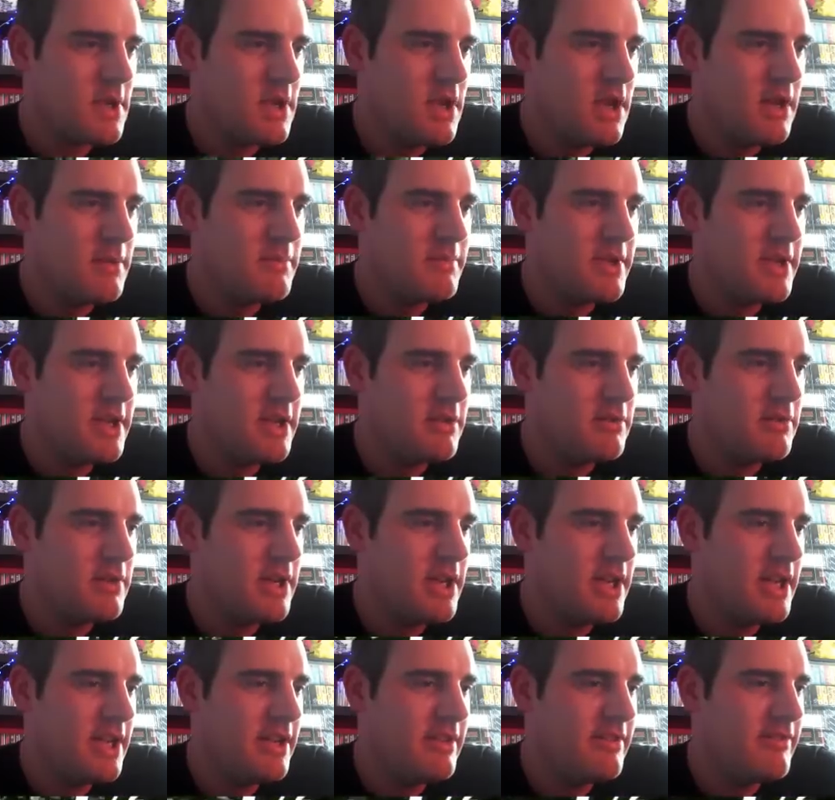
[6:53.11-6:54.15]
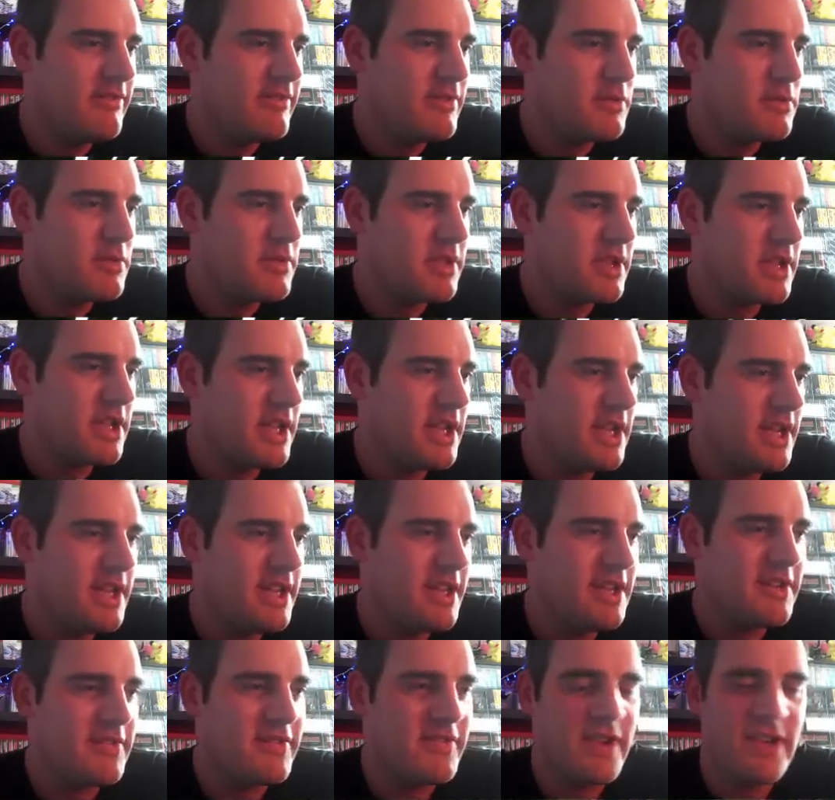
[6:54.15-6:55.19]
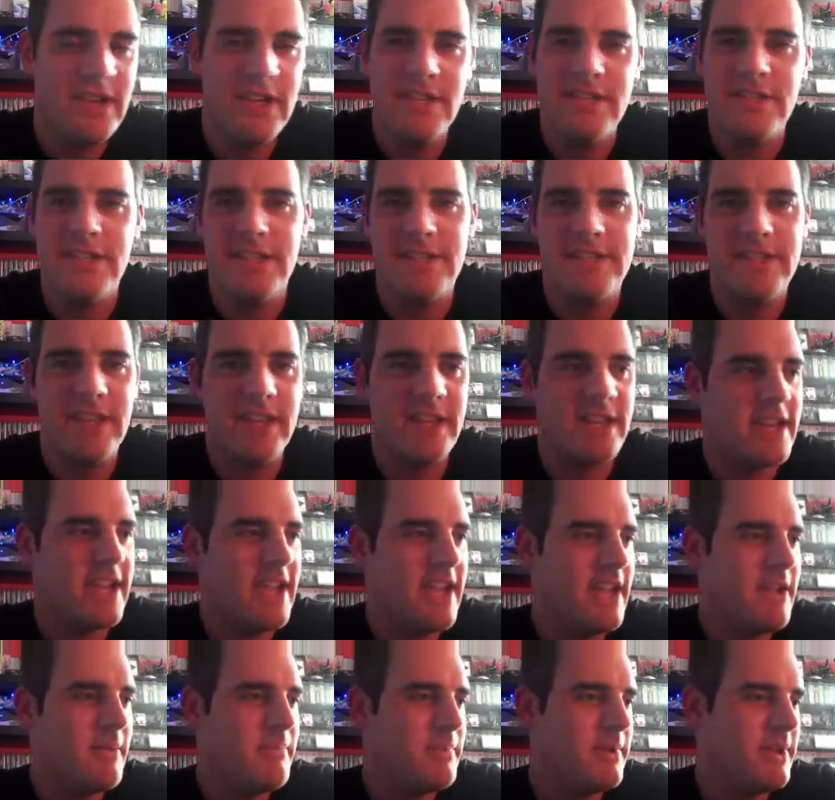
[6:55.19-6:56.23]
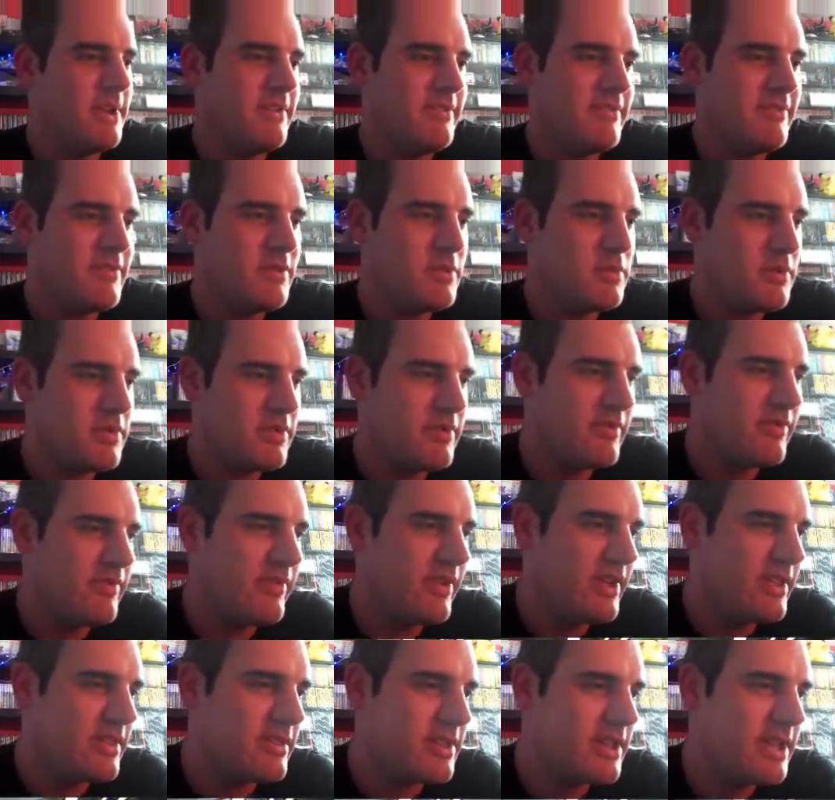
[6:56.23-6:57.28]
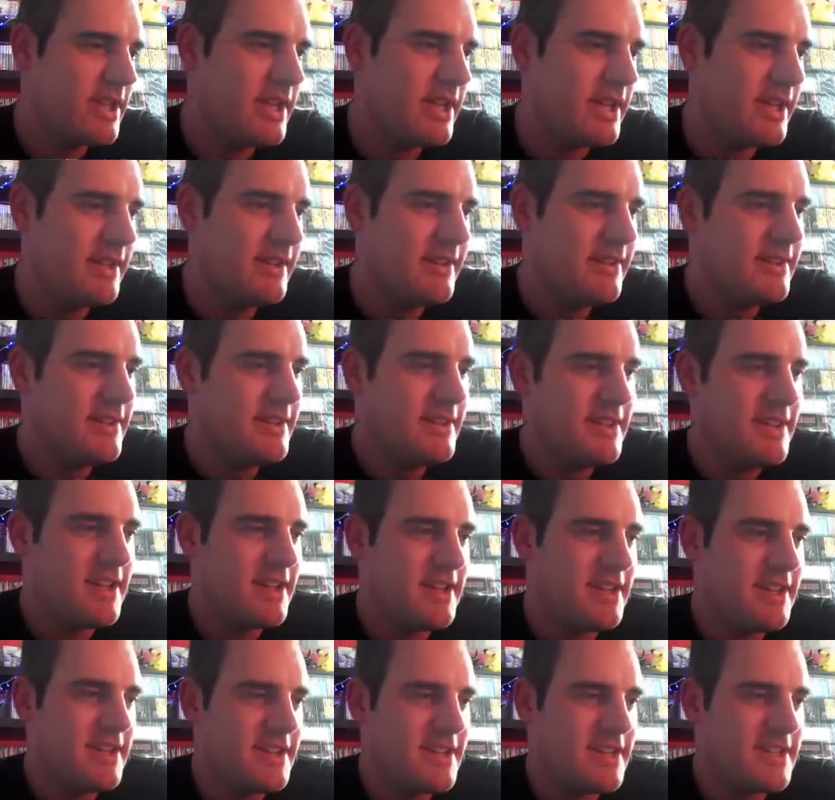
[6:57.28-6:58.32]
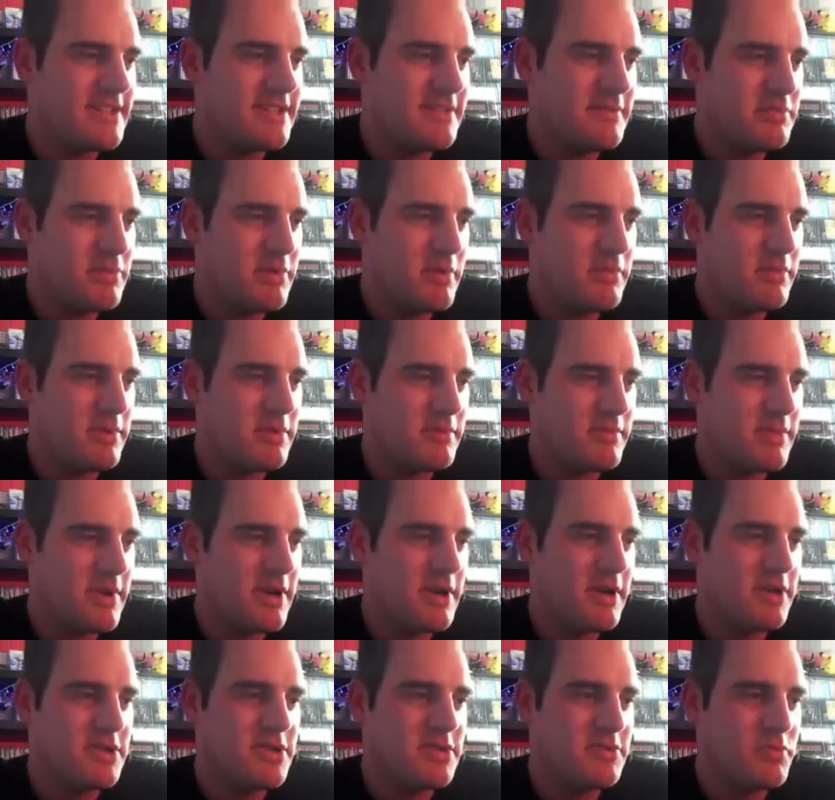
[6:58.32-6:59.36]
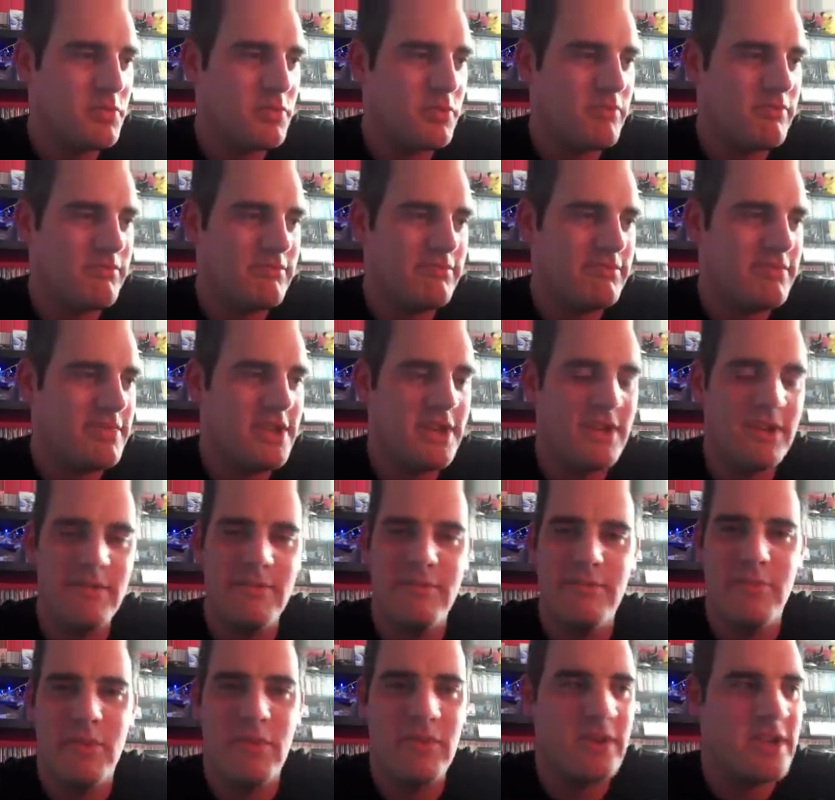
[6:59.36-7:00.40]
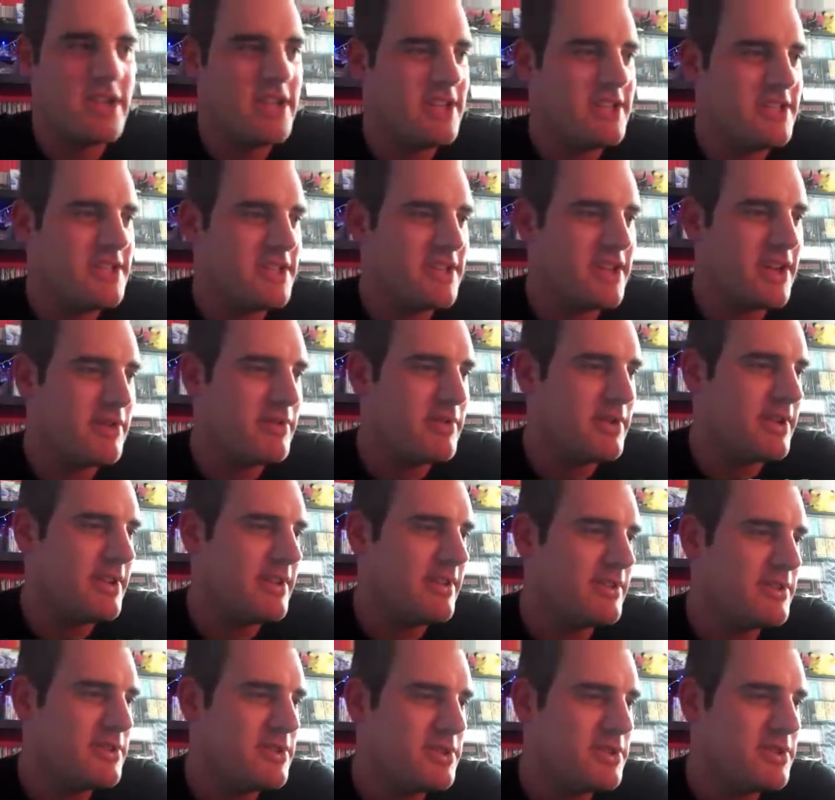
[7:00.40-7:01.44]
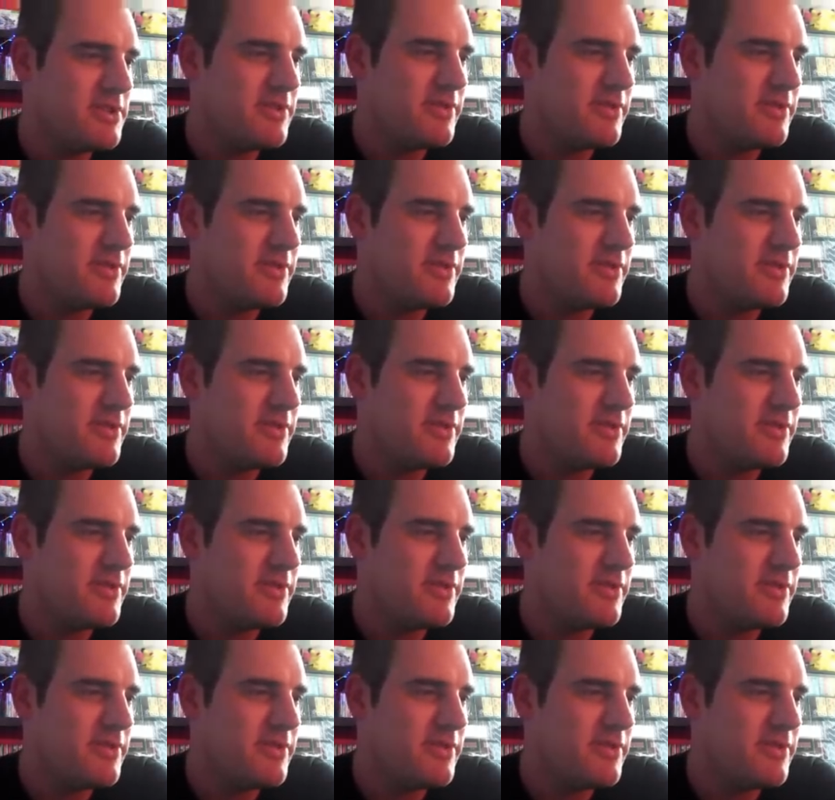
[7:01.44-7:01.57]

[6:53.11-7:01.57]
Up the hill here, 4th gear. It's funny, isn't it, taking a hairpin in 4th and 5th gear. I think that's the problem. I just, you know, what gear do you go in? Do you do